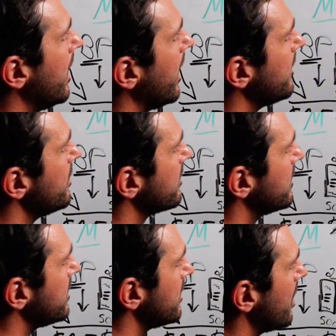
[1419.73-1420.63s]
And then your
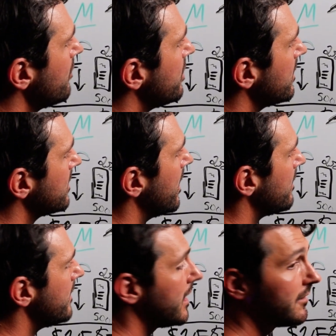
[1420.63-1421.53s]
assistant coaches,
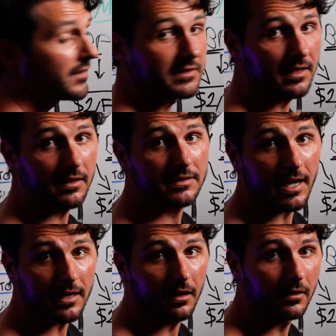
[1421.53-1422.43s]
they can
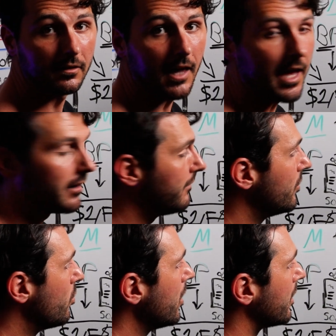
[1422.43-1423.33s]
facilitate a lot of
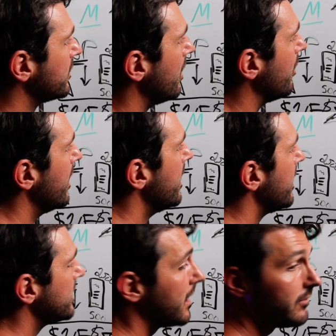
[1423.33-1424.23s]
the work. So
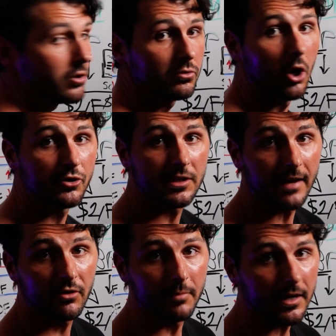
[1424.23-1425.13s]
instead of you coaching
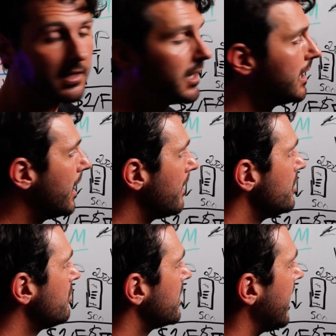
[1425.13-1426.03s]
everybody,
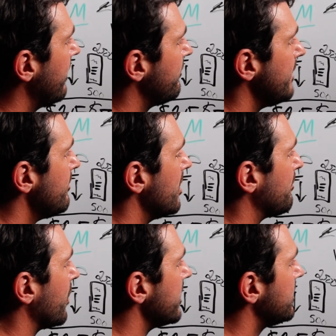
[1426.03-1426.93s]
you can have maybe a
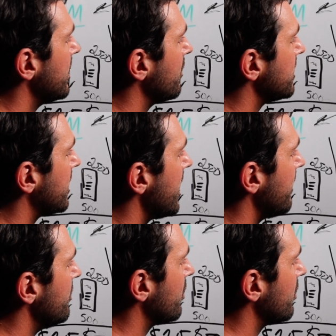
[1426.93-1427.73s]
price tier where it's like, hey, if you